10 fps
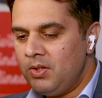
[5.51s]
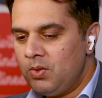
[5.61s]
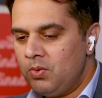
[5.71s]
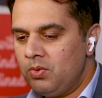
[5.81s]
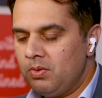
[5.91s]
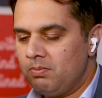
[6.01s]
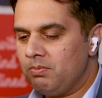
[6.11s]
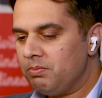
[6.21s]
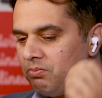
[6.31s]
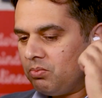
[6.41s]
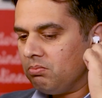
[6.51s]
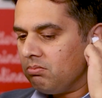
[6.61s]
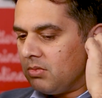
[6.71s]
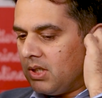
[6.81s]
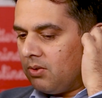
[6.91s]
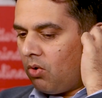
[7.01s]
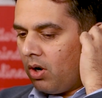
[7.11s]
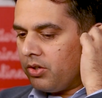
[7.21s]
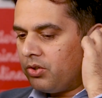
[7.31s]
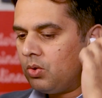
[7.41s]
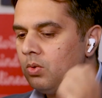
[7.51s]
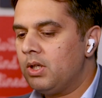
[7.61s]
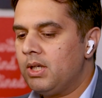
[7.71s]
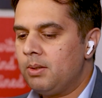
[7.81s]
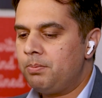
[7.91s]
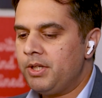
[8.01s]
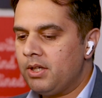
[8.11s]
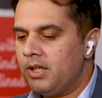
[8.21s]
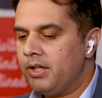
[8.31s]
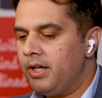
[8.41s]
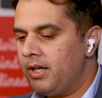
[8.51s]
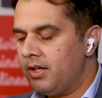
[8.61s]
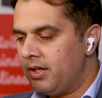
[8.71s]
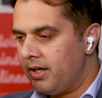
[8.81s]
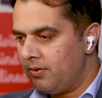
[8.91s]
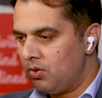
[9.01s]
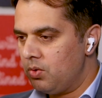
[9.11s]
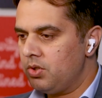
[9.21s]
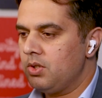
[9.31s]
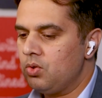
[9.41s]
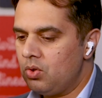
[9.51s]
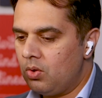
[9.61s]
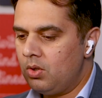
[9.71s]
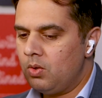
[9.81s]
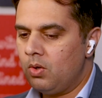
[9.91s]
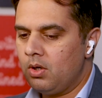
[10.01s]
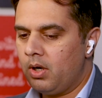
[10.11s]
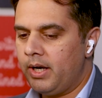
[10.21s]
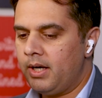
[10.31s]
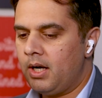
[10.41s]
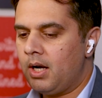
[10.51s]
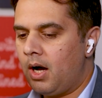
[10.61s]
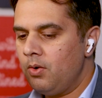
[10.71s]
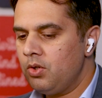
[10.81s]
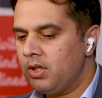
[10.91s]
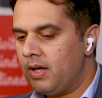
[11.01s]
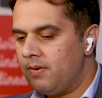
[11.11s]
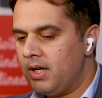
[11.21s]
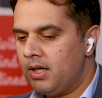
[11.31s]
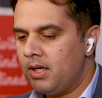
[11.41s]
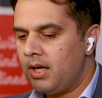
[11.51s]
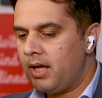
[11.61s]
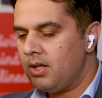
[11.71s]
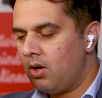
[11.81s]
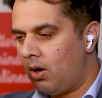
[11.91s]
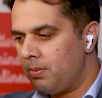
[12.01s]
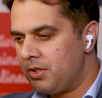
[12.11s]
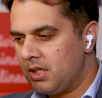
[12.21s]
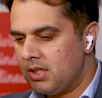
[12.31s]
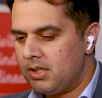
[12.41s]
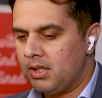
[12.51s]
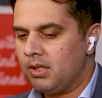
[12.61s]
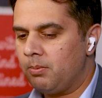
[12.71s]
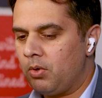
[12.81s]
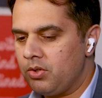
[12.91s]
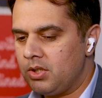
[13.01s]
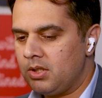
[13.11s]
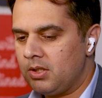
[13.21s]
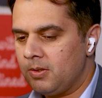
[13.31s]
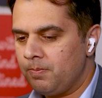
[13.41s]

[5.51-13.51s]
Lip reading: you walk us through a particularly creative solution you sold to a client and how you navigated any obstacles in the process?